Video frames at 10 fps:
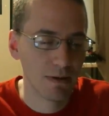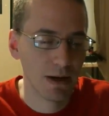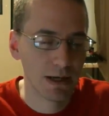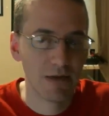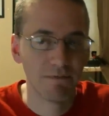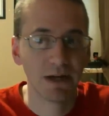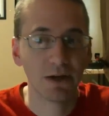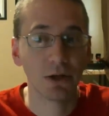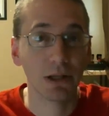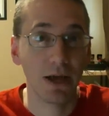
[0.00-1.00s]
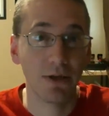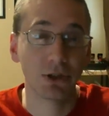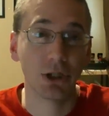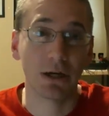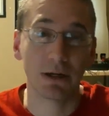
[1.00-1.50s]
can't find a good lathe
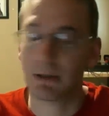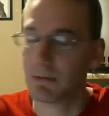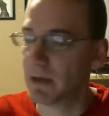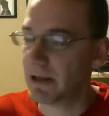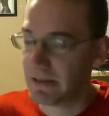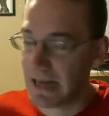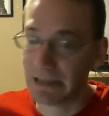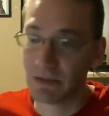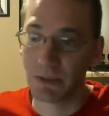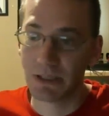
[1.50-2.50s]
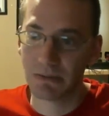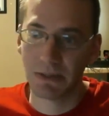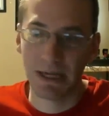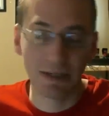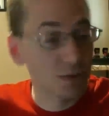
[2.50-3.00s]
chuck, and that's what's
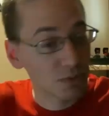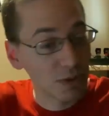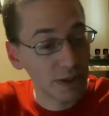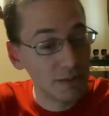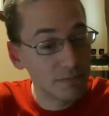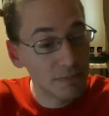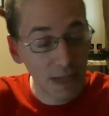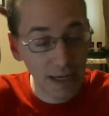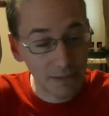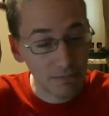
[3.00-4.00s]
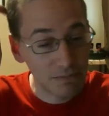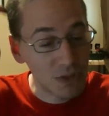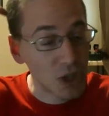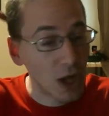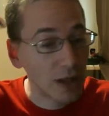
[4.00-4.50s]
really kind of
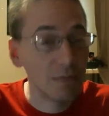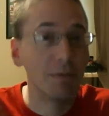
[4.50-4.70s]
stalling me.